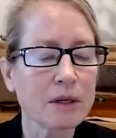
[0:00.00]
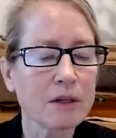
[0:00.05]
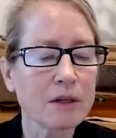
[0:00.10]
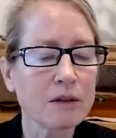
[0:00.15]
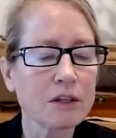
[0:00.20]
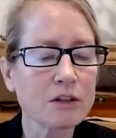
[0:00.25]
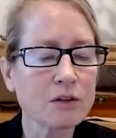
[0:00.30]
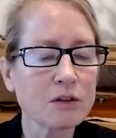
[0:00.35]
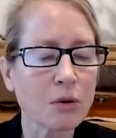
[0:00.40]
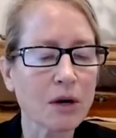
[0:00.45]

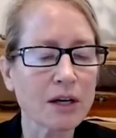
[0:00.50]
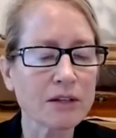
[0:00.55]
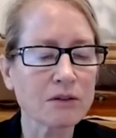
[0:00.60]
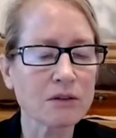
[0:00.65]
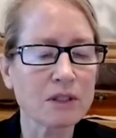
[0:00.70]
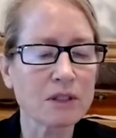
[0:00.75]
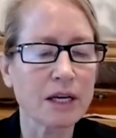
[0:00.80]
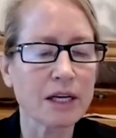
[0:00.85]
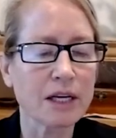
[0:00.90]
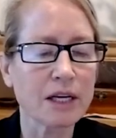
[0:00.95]
This
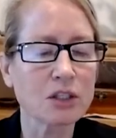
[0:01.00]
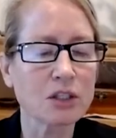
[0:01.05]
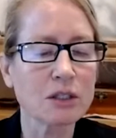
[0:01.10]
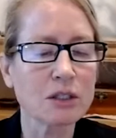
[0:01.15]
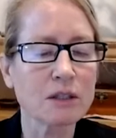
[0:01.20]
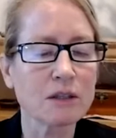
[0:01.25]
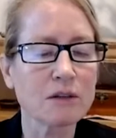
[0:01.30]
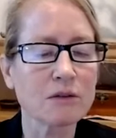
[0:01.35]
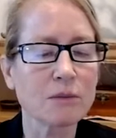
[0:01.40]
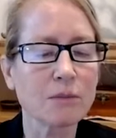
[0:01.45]
presentation
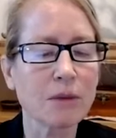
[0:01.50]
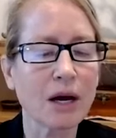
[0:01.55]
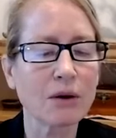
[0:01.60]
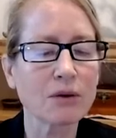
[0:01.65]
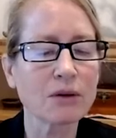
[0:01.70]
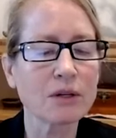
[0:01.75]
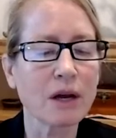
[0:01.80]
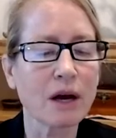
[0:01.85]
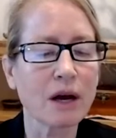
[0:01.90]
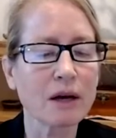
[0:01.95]
is
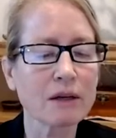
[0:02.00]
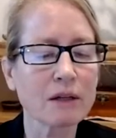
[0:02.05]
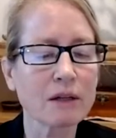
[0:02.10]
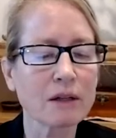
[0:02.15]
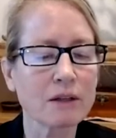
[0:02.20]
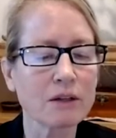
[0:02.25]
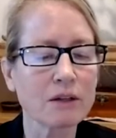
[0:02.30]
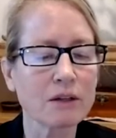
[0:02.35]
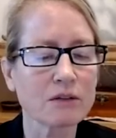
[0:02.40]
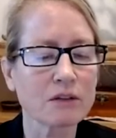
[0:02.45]
about
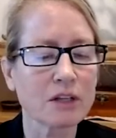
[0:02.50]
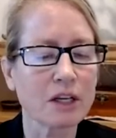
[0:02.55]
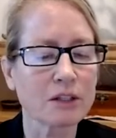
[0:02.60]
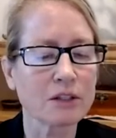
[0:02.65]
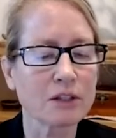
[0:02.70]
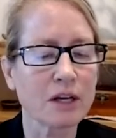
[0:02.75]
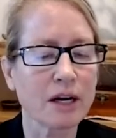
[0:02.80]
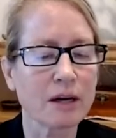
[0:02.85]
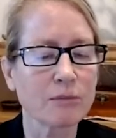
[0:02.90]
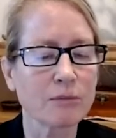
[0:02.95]
non-clear cell
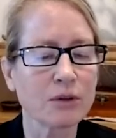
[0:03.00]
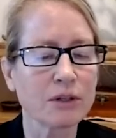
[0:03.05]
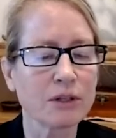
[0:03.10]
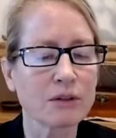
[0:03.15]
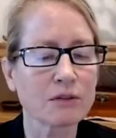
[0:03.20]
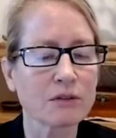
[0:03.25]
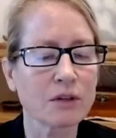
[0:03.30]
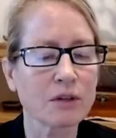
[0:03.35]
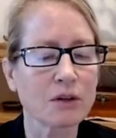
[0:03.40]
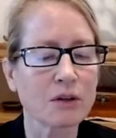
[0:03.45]
type renal
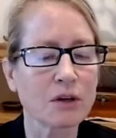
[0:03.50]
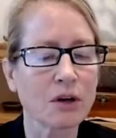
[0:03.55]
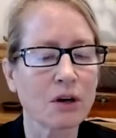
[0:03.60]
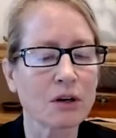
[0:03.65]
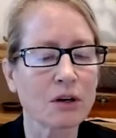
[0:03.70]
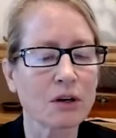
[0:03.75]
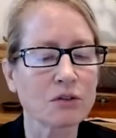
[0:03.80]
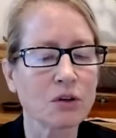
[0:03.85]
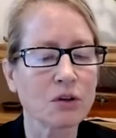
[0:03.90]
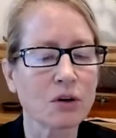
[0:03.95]
cell
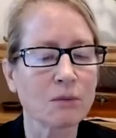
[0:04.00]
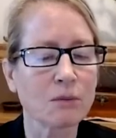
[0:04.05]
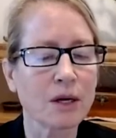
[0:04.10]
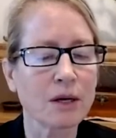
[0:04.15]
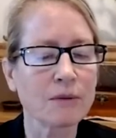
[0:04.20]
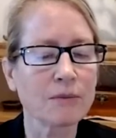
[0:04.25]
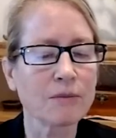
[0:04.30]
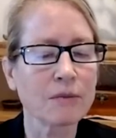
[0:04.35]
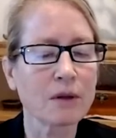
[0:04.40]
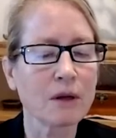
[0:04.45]

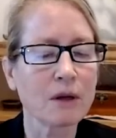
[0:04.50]
carcinoma